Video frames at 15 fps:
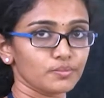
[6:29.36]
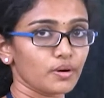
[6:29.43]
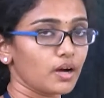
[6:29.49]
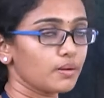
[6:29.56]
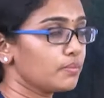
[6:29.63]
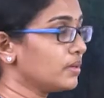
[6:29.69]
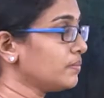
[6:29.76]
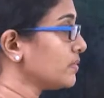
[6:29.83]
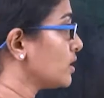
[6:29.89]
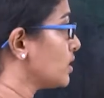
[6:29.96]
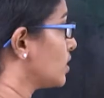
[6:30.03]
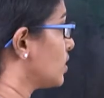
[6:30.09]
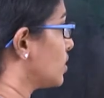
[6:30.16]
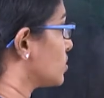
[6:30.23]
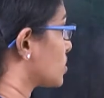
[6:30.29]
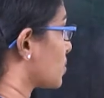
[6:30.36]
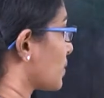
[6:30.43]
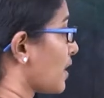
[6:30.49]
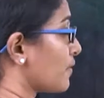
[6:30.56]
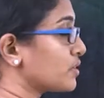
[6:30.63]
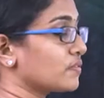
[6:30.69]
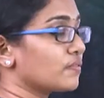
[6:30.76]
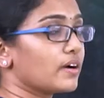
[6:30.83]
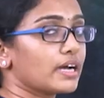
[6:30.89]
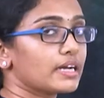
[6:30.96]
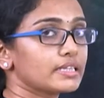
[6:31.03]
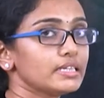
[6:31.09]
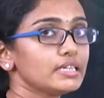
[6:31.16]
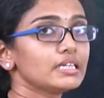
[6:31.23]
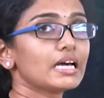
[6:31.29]
problem. So we have to
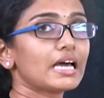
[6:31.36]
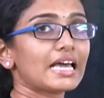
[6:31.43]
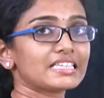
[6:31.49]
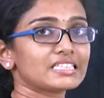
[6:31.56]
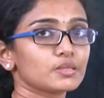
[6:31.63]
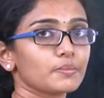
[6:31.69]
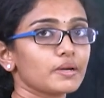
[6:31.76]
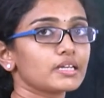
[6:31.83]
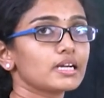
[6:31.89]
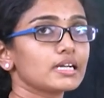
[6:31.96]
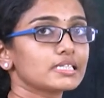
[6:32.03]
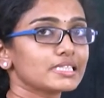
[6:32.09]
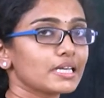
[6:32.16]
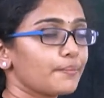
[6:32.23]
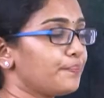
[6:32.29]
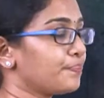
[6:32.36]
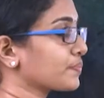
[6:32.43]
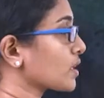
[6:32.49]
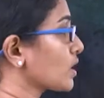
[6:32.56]
find the estimated sum.